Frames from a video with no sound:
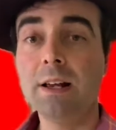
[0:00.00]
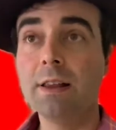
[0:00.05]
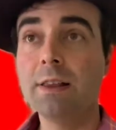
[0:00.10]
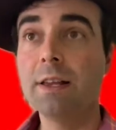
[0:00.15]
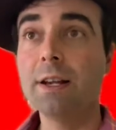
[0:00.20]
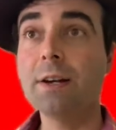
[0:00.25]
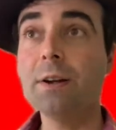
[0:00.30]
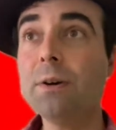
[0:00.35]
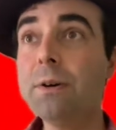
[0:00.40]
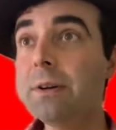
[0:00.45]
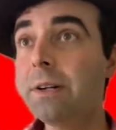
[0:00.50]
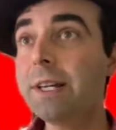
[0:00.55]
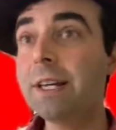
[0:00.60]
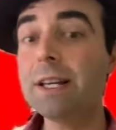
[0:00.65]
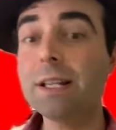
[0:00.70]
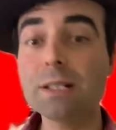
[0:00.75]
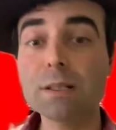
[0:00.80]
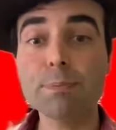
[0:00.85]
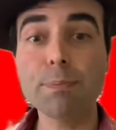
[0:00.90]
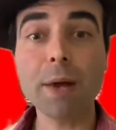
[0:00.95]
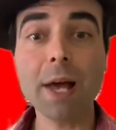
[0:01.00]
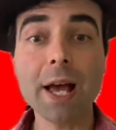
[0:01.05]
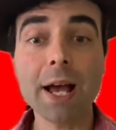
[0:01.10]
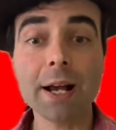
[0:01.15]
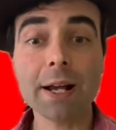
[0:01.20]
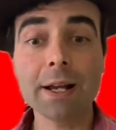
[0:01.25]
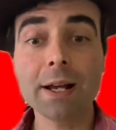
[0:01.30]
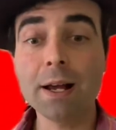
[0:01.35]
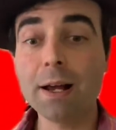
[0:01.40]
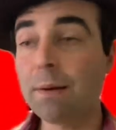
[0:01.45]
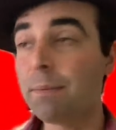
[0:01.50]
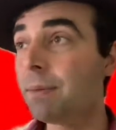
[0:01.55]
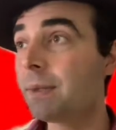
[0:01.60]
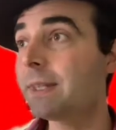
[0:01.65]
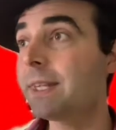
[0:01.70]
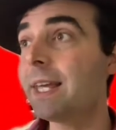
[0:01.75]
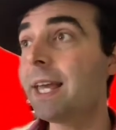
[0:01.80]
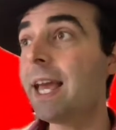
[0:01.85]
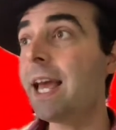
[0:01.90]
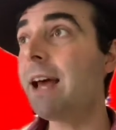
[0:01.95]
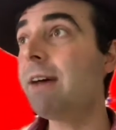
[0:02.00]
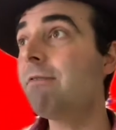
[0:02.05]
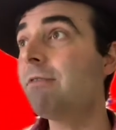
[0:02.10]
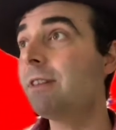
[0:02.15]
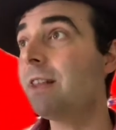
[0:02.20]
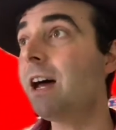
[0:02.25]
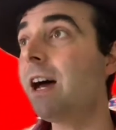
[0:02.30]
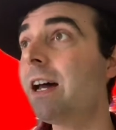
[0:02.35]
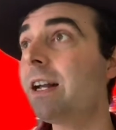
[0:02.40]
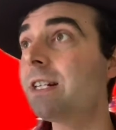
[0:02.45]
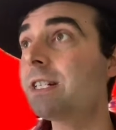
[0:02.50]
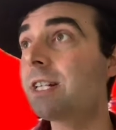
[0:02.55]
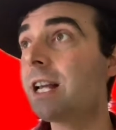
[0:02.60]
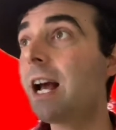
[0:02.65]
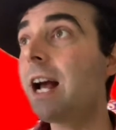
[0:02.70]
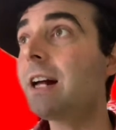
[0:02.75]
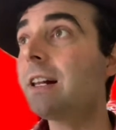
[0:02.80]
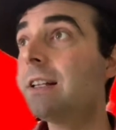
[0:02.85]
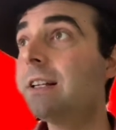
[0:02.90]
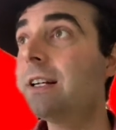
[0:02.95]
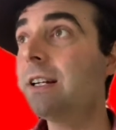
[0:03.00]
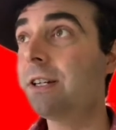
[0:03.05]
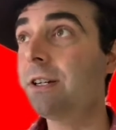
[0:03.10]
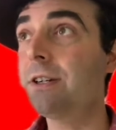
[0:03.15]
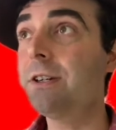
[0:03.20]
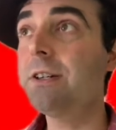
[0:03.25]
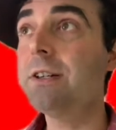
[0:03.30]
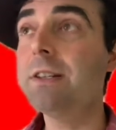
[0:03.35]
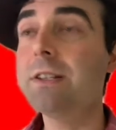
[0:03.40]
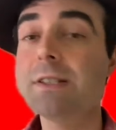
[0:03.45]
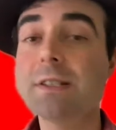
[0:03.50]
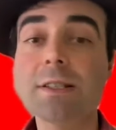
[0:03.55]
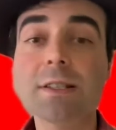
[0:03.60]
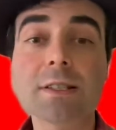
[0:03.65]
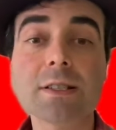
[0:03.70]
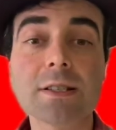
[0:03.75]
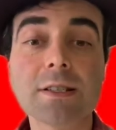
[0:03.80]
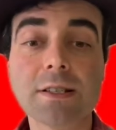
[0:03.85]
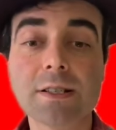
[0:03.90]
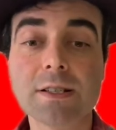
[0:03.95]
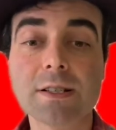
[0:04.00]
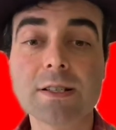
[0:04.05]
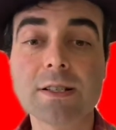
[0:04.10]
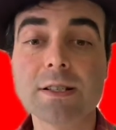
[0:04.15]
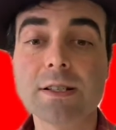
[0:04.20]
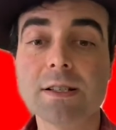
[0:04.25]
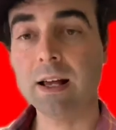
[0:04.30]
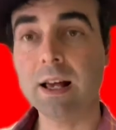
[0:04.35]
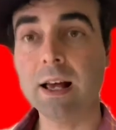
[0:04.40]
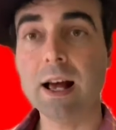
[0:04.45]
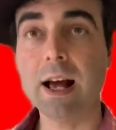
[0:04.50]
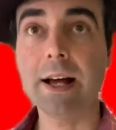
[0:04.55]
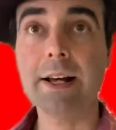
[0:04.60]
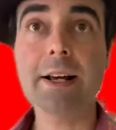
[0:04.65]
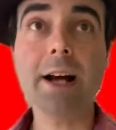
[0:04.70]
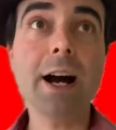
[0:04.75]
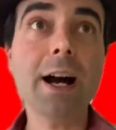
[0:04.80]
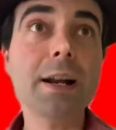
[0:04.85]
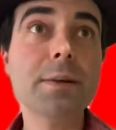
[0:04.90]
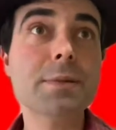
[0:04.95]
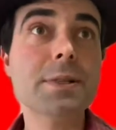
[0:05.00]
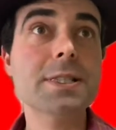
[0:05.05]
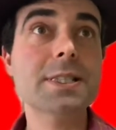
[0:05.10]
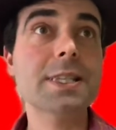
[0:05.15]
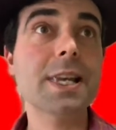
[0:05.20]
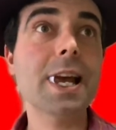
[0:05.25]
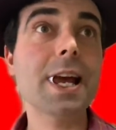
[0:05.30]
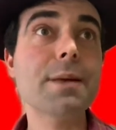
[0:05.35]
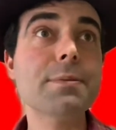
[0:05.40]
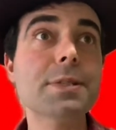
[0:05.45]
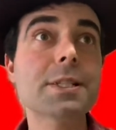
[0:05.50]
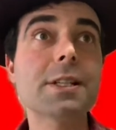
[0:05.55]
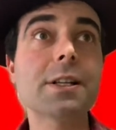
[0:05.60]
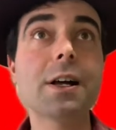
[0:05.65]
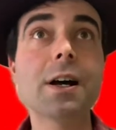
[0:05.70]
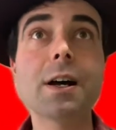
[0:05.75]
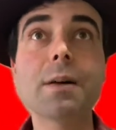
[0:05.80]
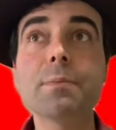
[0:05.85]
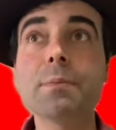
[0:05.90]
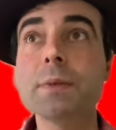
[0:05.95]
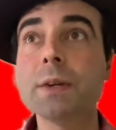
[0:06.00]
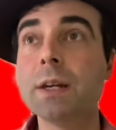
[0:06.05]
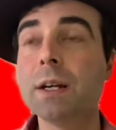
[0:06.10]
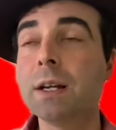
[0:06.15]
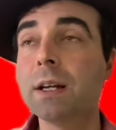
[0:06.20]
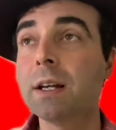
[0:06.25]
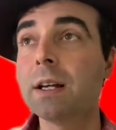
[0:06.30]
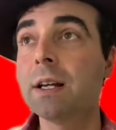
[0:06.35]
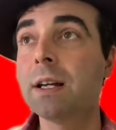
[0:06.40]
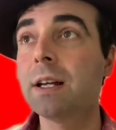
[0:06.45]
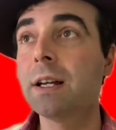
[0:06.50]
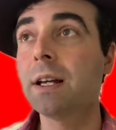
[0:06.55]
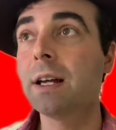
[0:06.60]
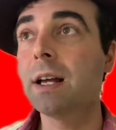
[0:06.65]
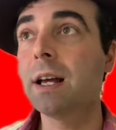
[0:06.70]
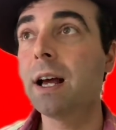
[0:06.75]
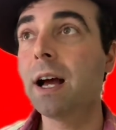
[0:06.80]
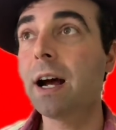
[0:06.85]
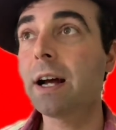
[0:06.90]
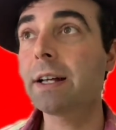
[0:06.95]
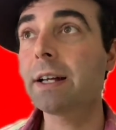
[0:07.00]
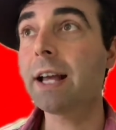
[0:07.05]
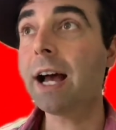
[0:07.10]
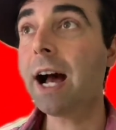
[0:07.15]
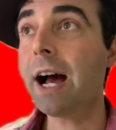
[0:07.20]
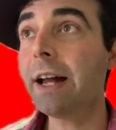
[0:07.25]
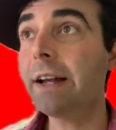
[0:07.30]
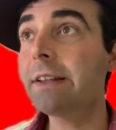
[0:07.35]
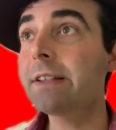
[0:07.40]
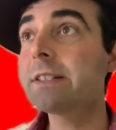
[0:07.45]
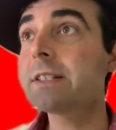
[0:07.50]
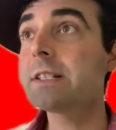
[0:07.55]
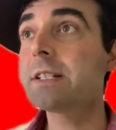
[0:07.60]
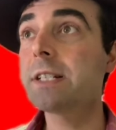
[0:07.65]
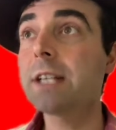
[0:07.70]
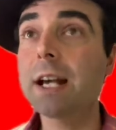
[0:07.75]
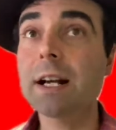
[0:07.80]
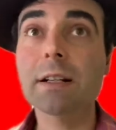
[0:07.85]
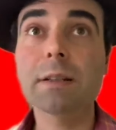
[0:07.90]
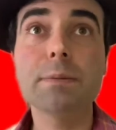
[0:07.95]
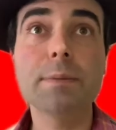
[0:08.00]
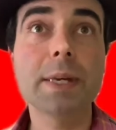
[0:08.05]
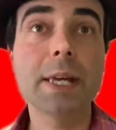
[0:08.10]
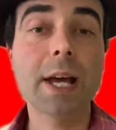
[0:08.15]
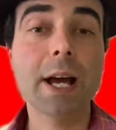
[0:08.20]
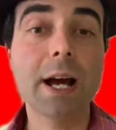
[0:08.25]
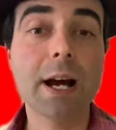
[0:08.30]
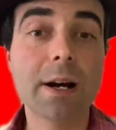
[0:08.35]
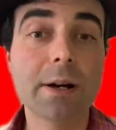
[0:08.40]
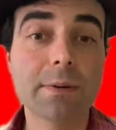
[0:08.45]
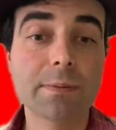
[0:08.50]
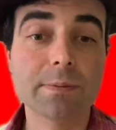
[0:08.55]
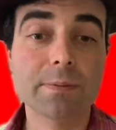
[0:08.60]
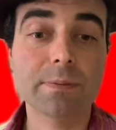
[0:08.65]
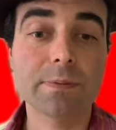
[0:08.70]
They don't kiss back, but they have a lot of chocolaty goodness. I got them at Sam's Club. A goddess checked me out.